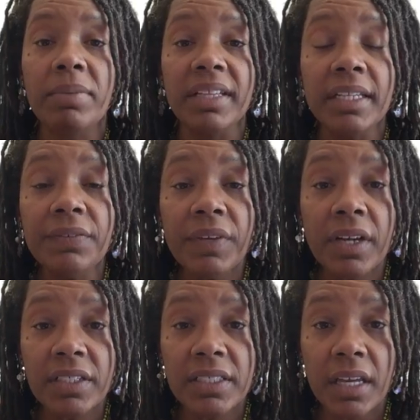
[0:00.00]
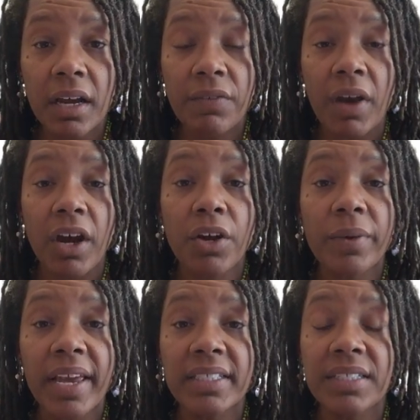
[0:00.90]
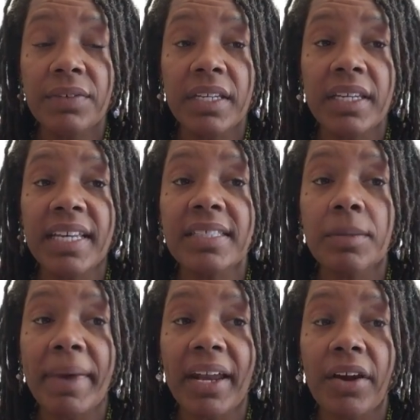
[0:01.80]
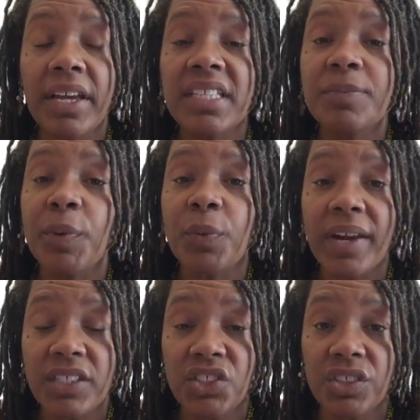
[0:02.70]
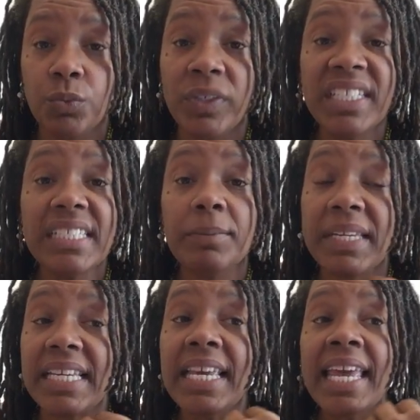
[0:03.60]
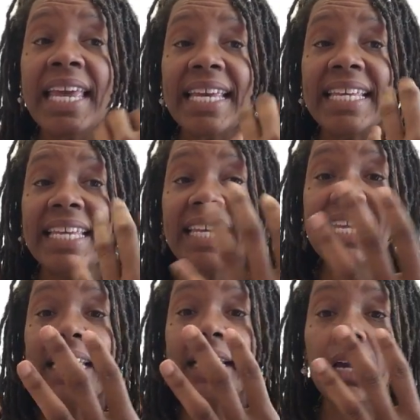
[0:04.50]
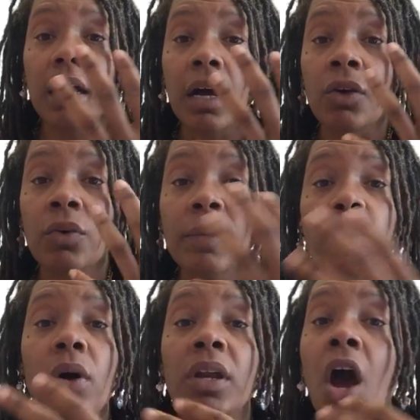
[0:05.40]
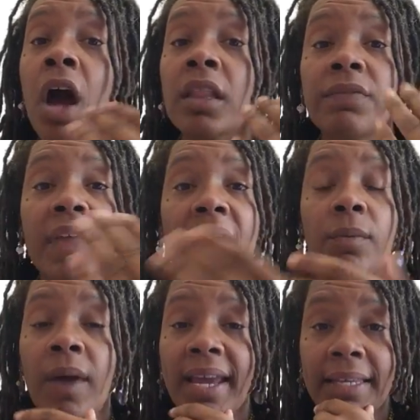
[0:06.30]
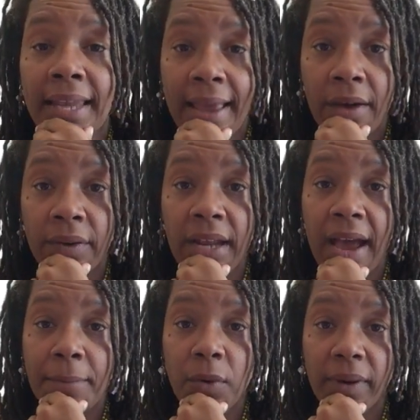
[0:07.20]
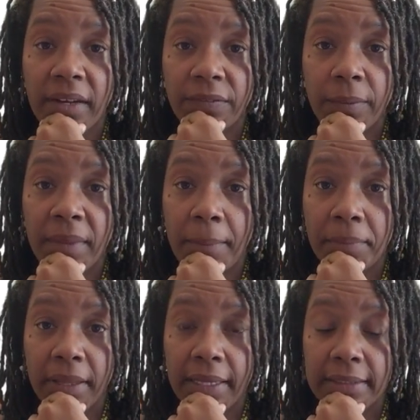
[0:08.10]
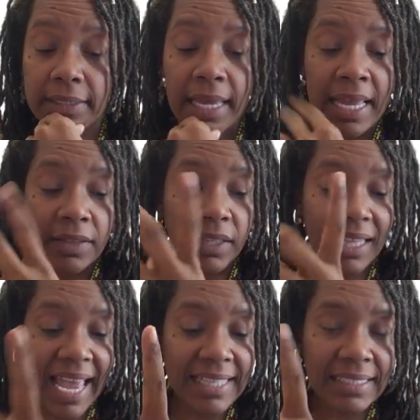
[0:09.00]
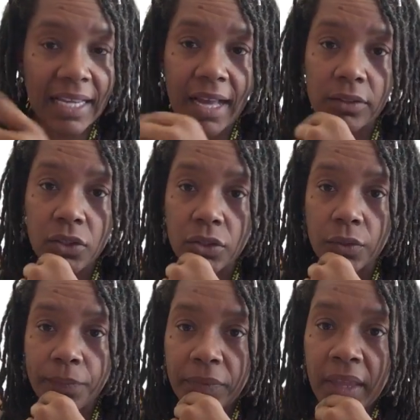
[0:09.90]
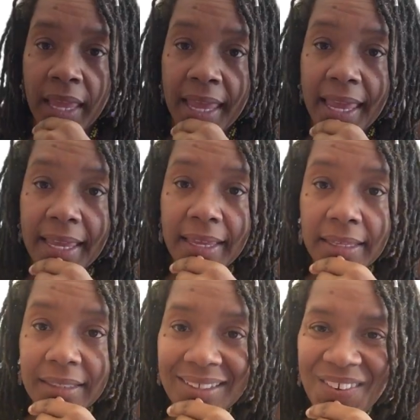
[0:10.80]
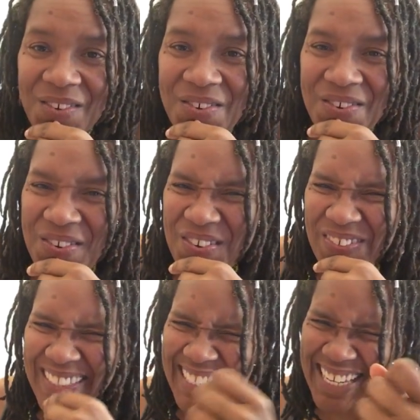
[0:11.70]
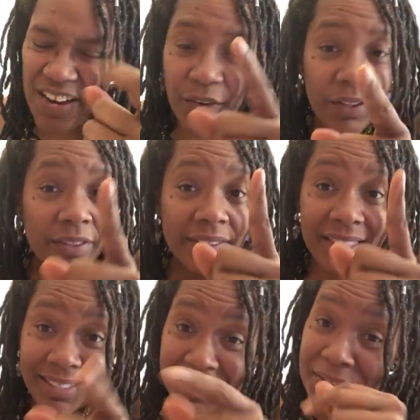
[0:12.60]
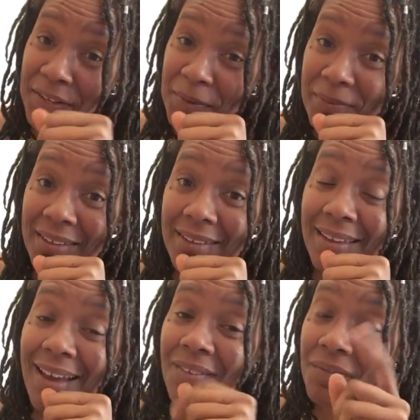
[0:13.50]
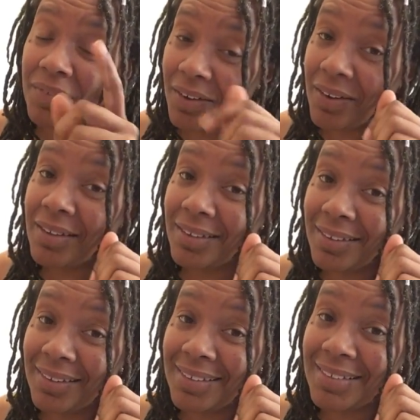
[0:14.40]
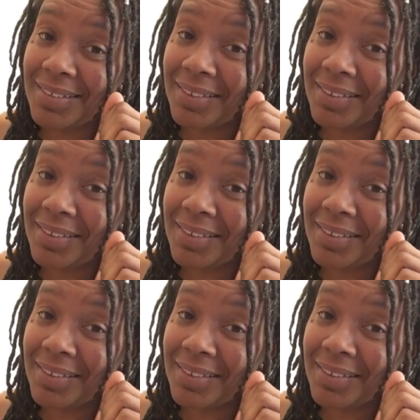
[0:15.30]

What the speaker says: belief in ourselves, our creativity. It's about our inspiration. We need to be getting a grip on all of that right now and operating from that place. The last thing I'll do is, Leo, this is going to be a very good